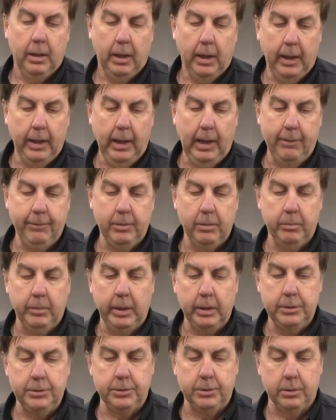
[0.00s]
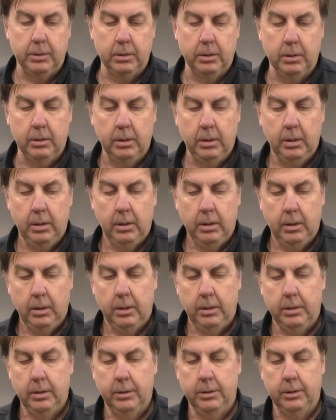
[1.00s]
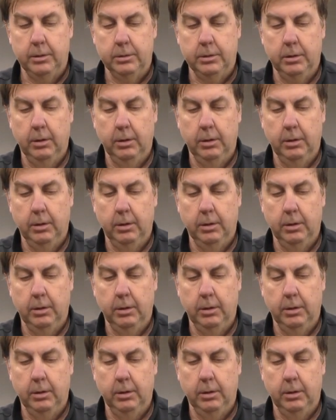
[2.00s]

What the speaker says: I have to make sure that there's